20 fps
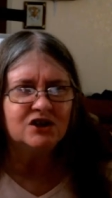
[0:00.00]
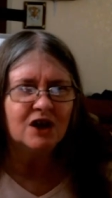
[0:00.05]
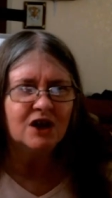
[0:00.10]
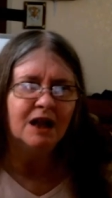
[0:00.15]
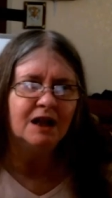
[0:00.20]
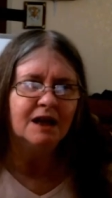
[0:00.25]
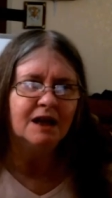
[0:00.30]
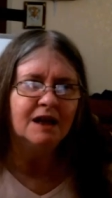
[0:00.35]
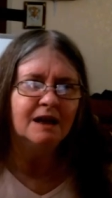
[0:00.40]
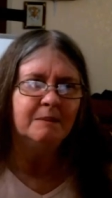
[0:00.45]
And
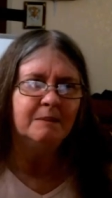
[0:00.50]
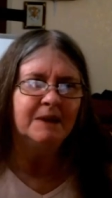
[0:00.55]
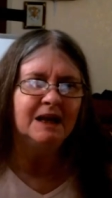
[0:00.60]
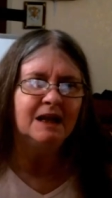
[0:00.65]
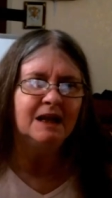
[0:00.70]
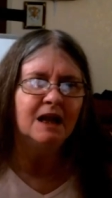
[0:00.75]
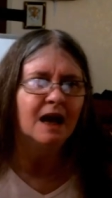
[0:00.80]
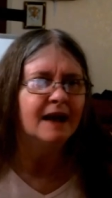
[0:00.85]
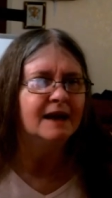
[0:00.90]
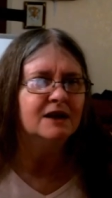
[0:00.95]
she's
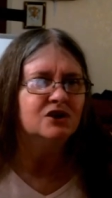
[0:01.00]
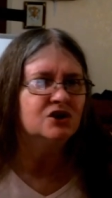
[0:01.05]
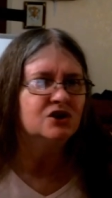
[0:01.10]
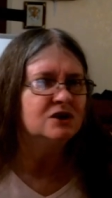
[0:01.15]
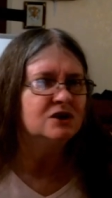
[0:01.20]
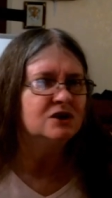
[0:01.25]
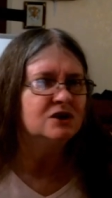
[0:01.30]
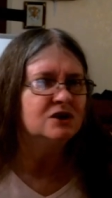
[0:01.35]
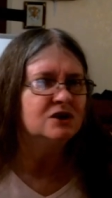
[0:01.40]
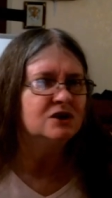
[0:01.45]
yelling at me
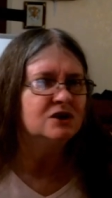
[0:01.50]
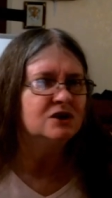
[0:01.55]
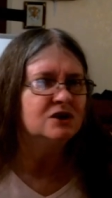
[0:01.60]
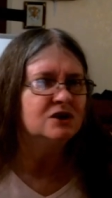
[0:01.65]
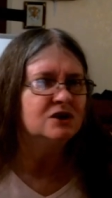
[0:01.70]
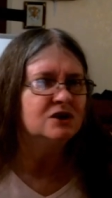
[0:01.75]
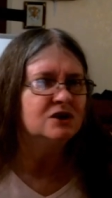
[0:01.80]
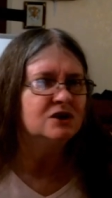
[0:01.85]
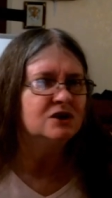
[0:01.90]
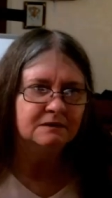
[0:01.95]
like it
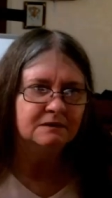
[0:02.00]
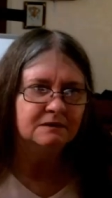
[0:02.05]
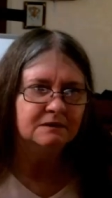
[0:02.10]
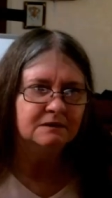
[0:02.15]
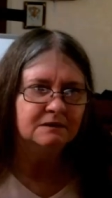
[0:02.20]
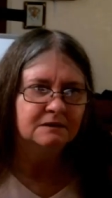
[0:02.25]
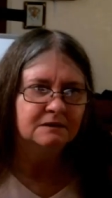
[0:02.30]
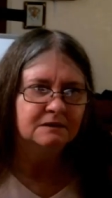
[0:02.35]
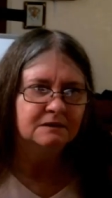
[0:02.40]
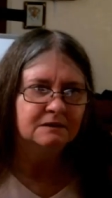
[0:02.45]
just
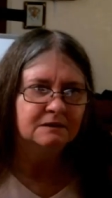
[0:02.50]
happened.